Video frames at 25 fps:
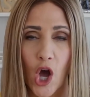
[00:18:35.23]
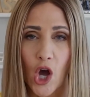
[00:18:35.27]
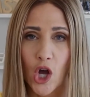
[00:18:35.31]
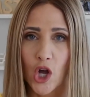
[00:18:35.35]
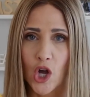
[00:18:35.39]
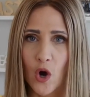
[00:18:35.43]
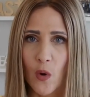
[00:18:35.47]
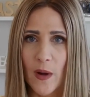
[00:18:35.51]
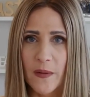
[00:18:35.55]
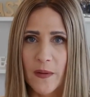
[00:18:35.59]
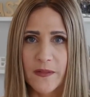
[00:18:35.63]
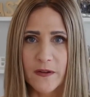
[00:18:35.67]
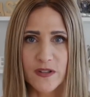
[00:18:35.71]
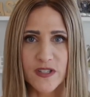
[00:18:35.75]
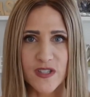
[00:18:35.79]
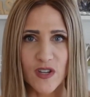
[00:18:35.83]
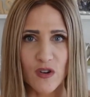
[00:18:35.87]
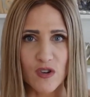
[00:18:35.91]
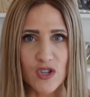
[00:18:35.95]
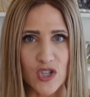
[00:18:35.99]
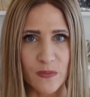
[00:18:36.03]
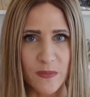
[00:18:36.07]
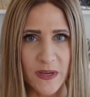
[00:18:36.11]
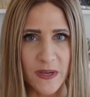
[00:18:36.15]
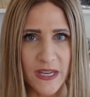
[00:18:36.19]
Go on their
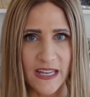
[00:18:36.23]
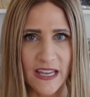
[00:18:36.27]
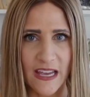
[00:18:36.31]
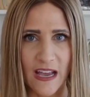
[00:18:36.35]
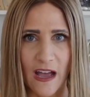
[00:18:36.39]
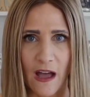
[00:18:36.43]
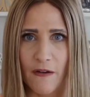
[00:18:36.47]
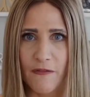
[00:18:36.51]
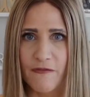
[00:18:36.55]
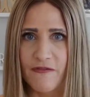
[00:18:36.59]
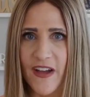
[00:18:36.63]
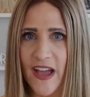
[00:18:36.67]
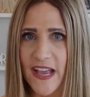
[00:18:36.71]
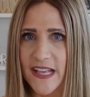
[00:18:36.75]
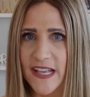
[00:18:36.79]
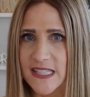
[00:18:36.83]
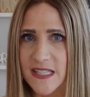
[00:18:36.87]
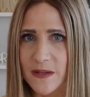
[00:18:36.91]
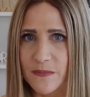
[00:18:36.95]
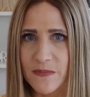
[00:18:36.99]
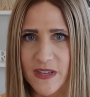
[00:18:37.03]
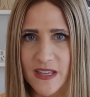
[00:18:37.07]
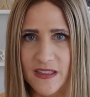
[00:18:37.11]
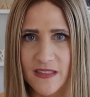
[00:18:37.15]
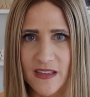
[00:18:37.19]
social media, find
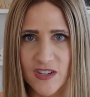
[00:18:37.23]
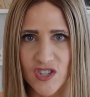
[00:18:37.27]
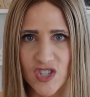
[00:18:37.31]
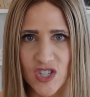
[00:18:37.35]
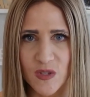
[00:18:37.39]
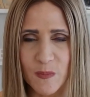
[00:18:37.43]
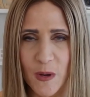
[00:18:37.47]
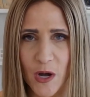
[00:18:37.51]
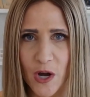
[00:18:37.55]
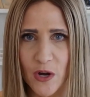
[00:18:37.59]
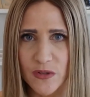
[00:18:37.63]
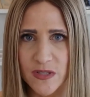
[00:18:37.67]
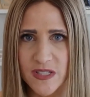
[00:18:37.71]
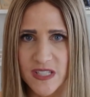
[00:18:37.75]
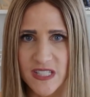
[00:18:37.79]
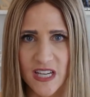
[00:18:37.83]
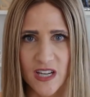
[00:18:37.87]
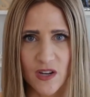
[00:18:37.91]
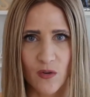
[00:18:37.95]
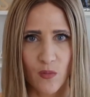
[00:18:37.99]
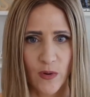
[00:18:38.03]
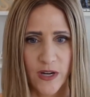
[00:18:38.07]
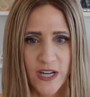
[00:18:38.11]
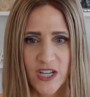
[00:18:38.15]
something they just posted,